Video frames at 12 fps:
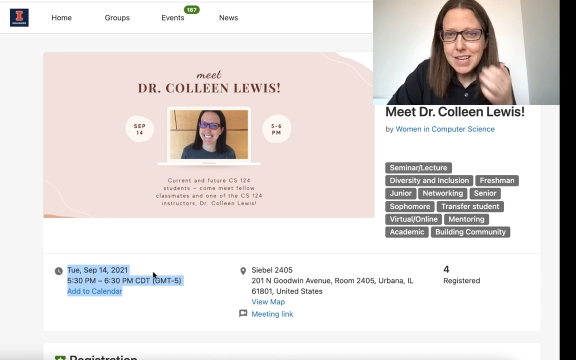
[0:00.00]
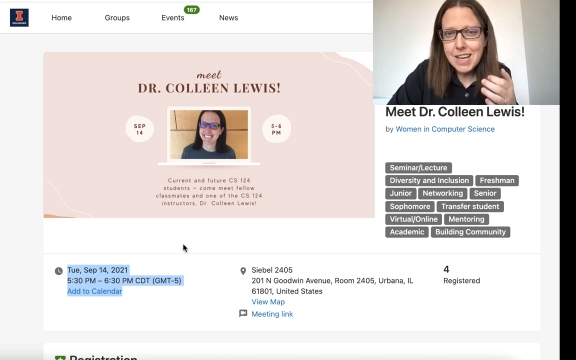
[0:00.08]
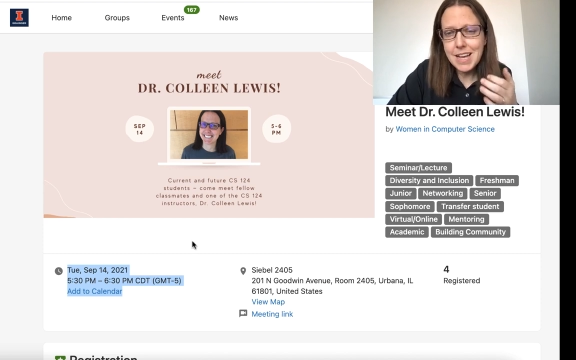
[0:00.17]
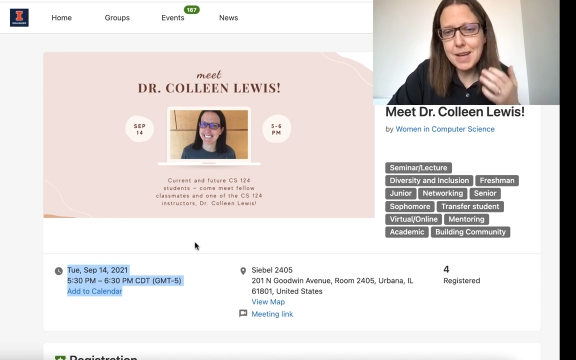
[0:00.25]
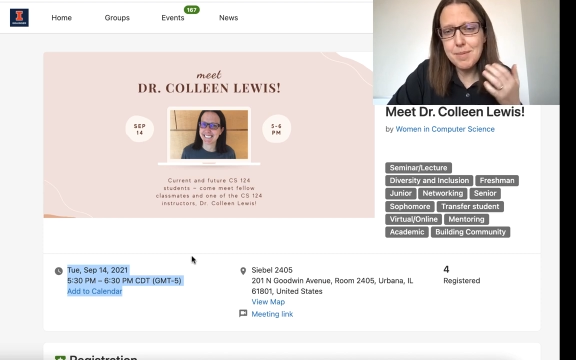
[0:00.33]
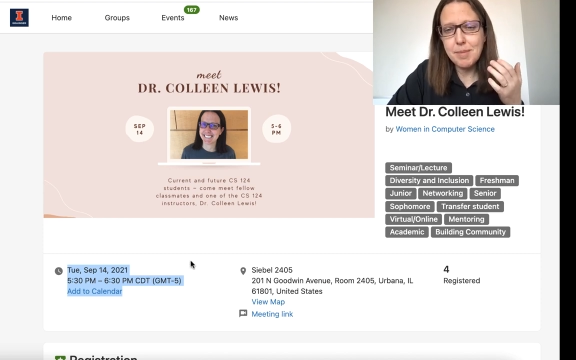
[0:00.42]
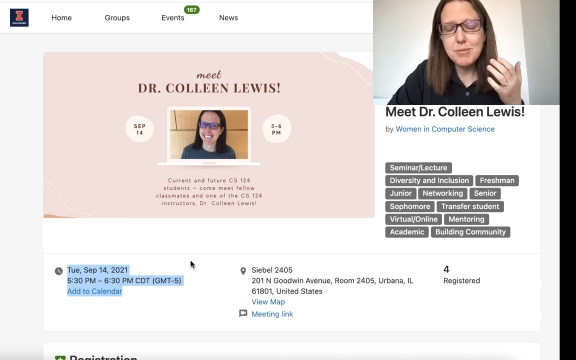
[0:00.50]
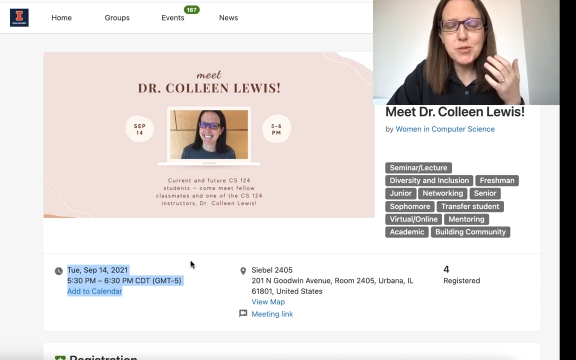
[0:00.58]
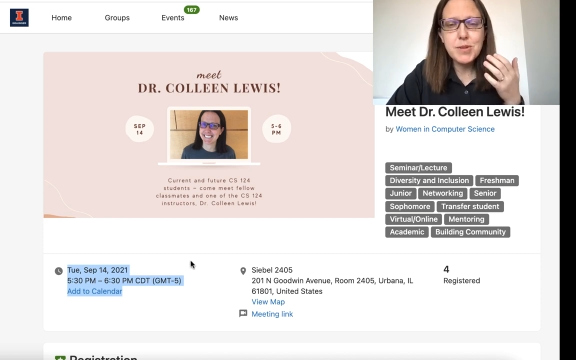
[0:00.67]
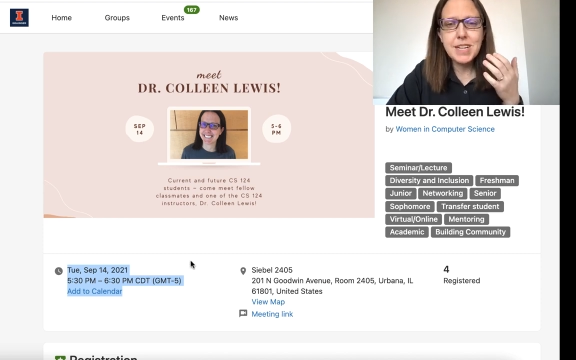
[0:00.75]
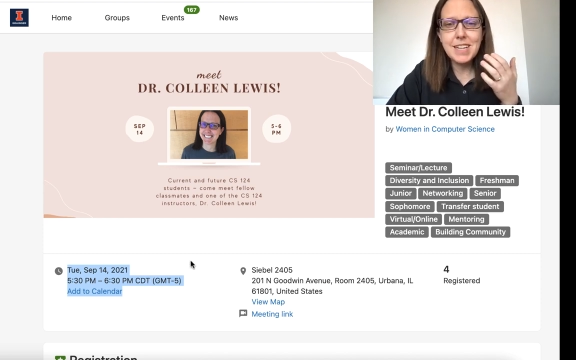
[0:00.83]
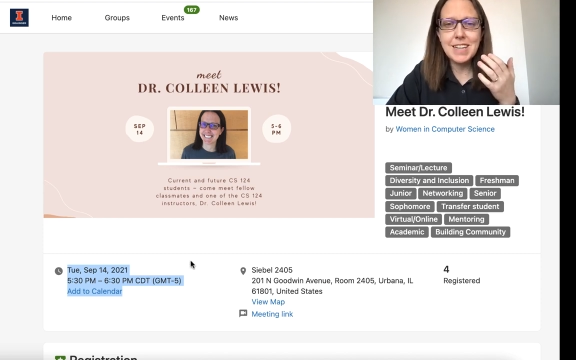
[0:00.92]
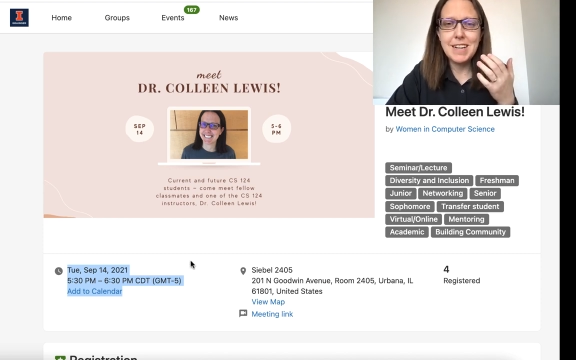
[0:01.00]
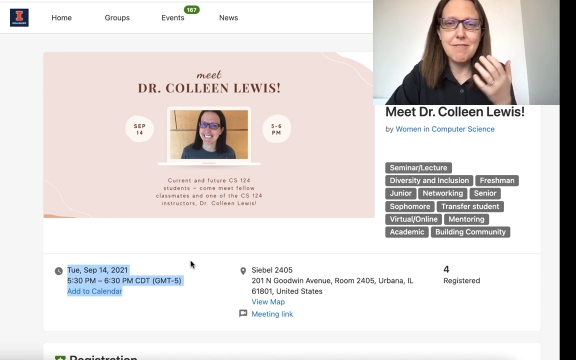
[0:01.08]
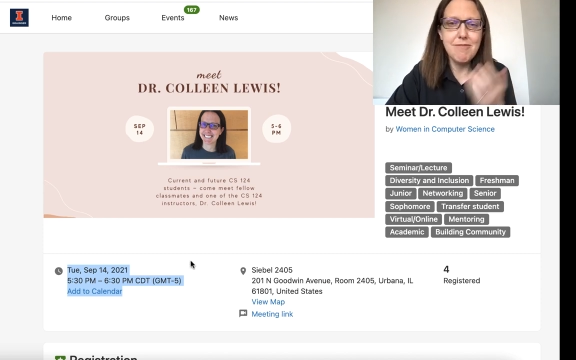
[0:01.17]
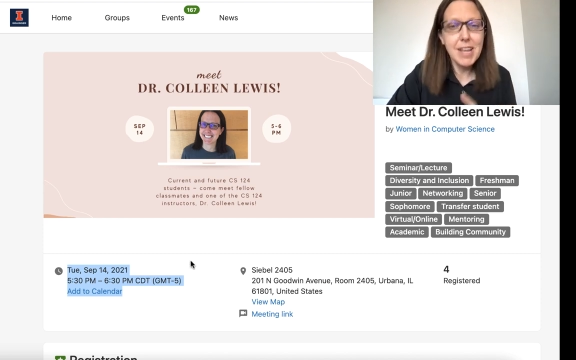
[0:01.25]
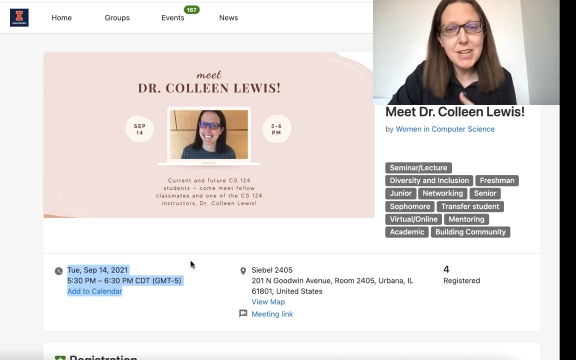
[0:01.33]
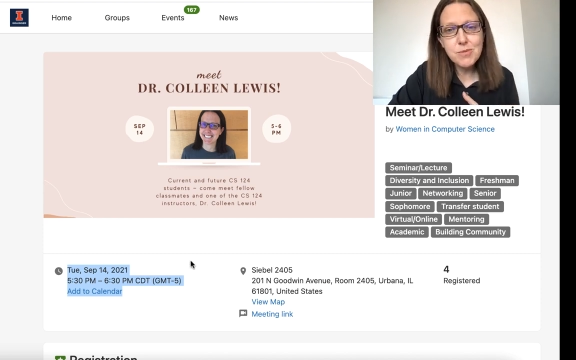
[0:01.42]
um, I'm doing an
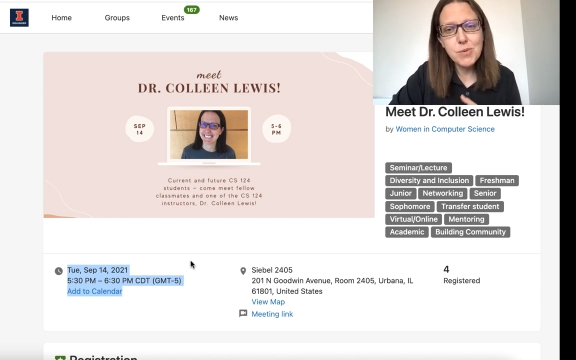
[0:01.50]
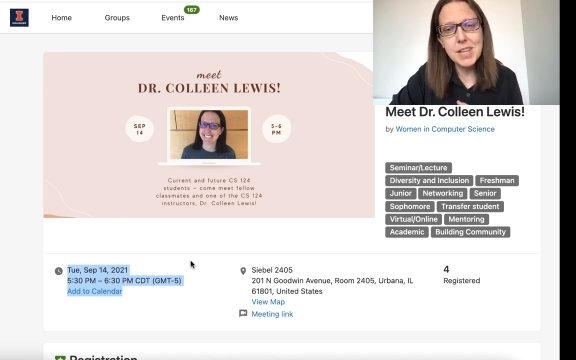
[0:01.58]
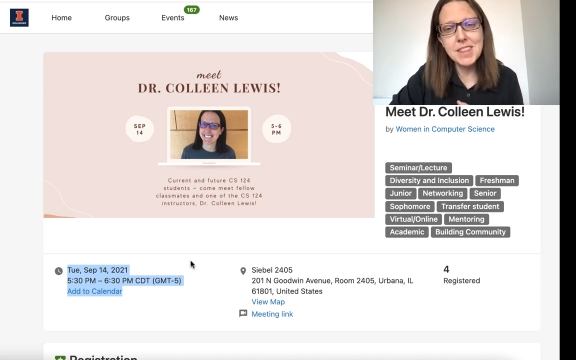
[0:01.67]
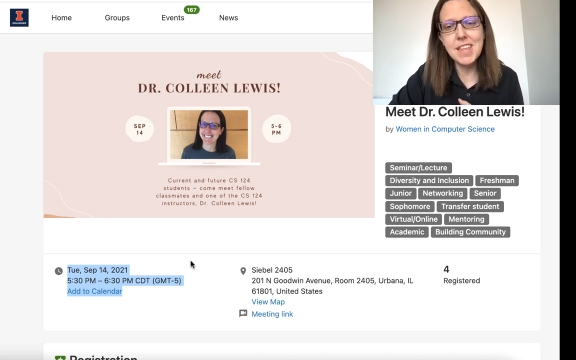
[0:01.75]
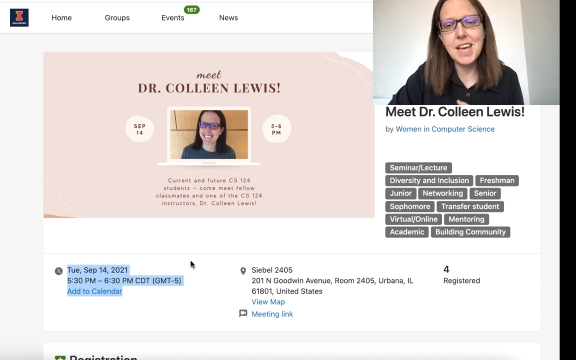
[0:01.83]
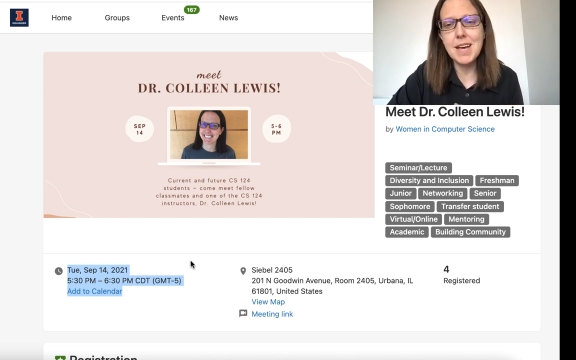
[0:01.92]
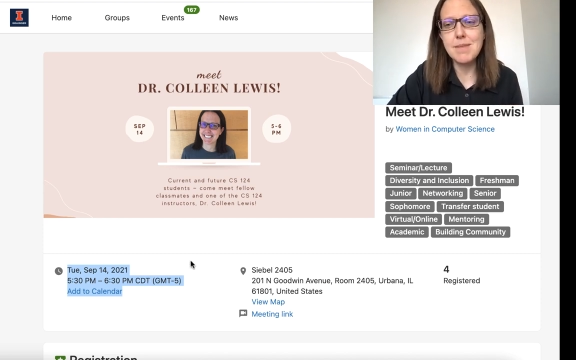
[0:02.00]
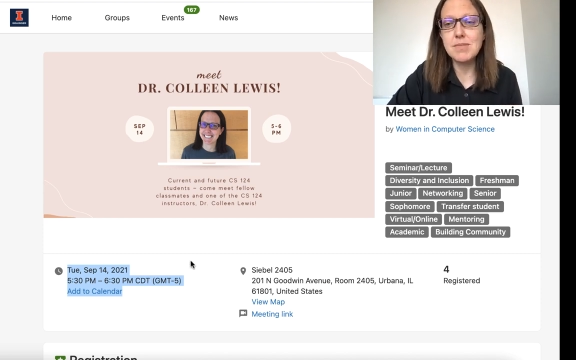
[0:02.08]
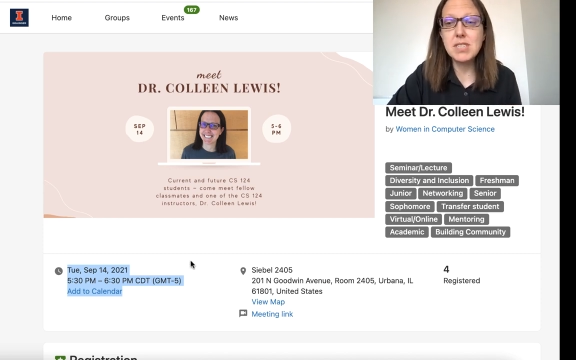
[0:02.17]
event with um,